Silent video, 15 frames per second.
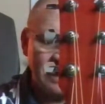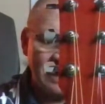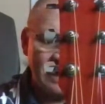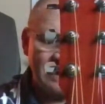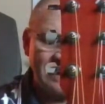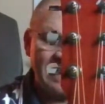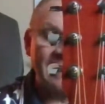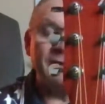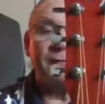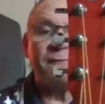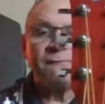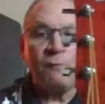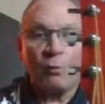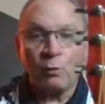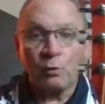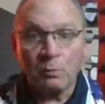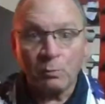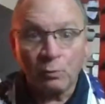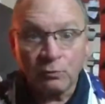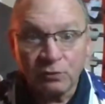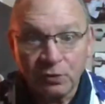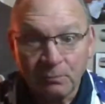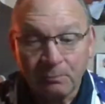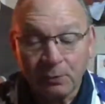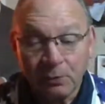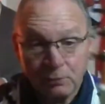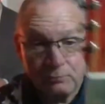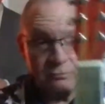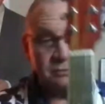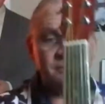at and affordable to boot.